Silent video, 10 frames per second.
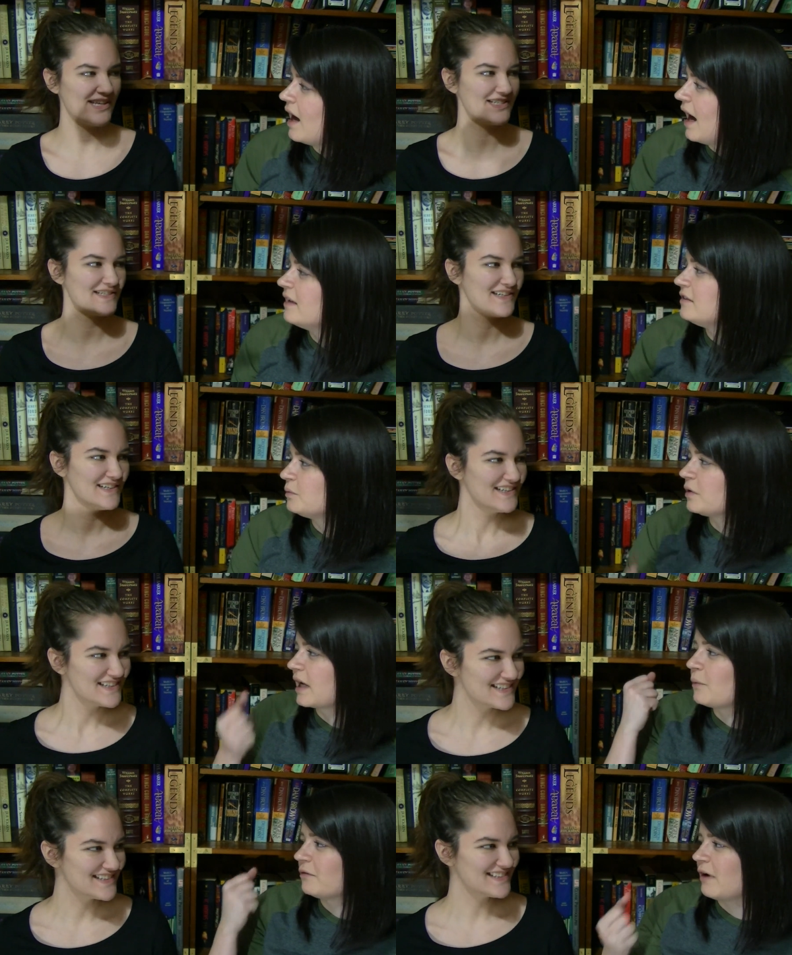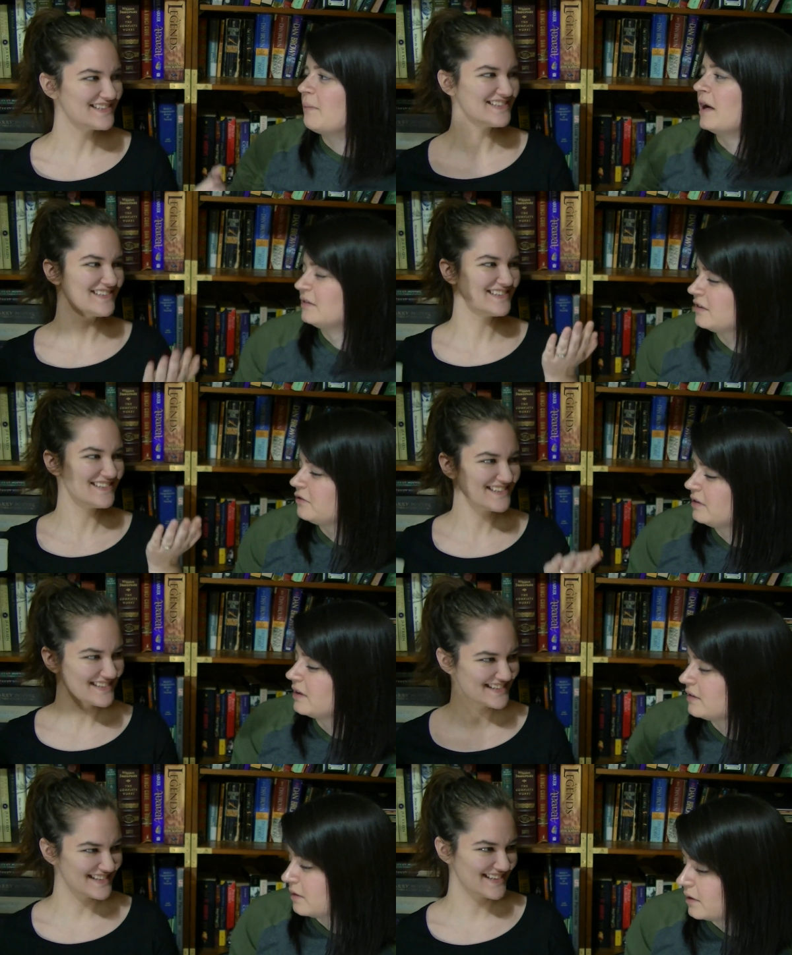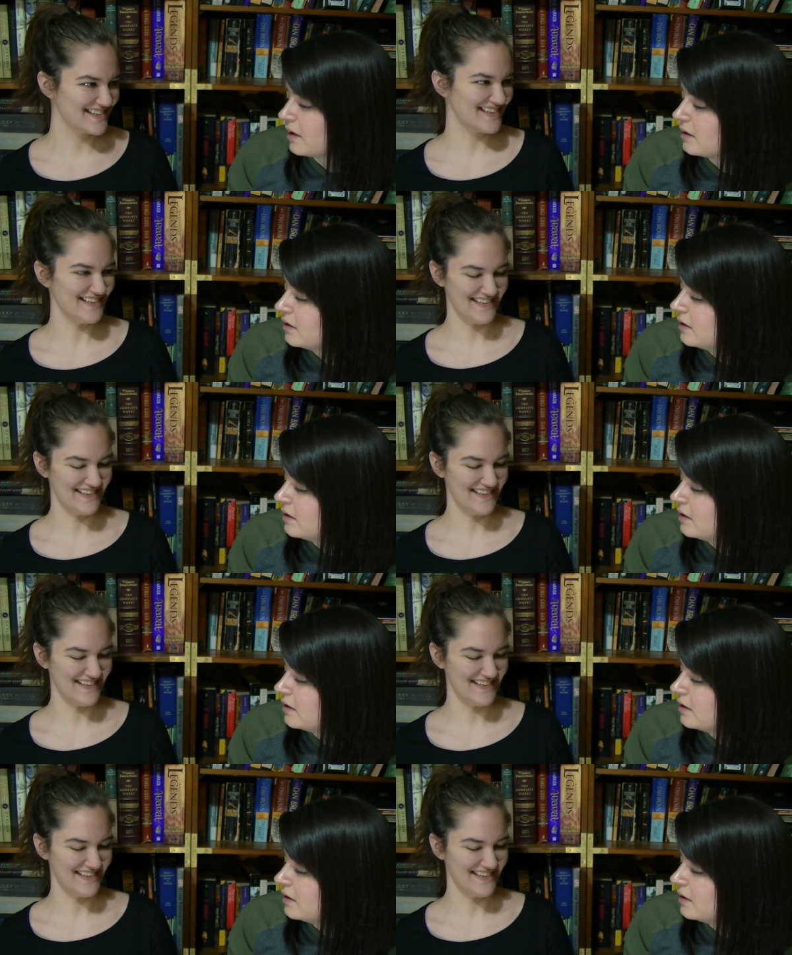Speaker 1: with these. I did work out with 5 pounds yesterday, so yeah.